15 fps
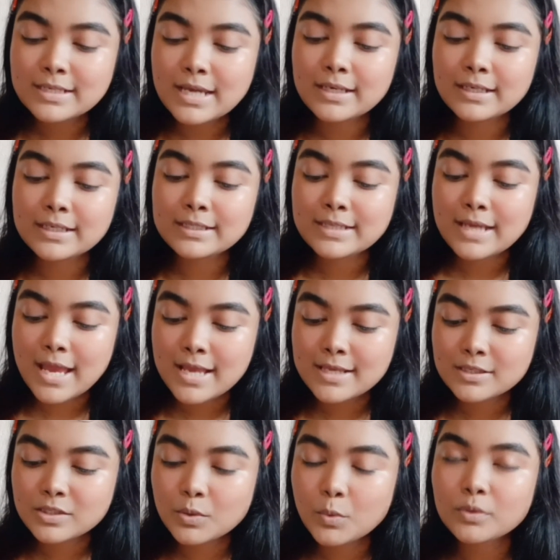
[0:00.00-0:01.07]
and it
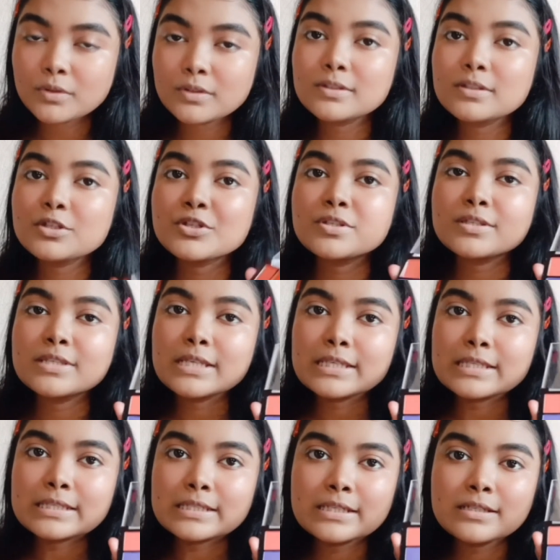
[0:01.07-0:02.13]
has total
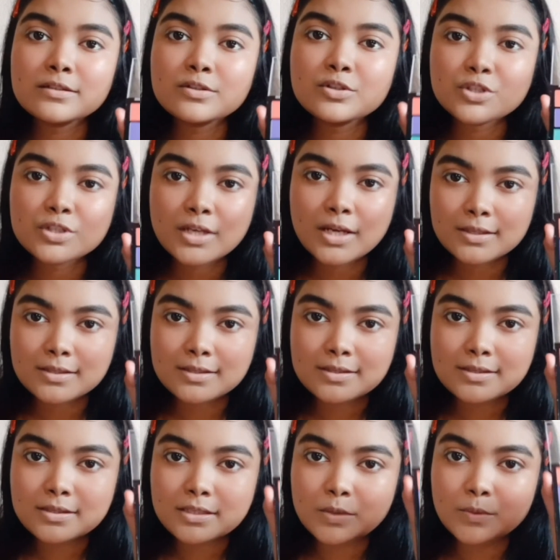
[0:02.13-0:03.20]
16
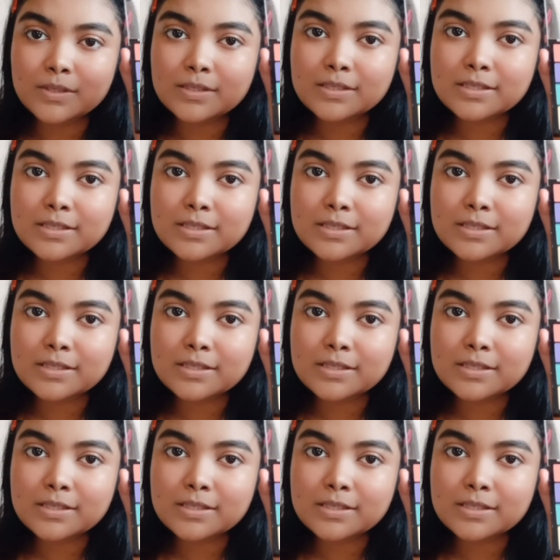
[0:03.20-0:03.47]
shades. You can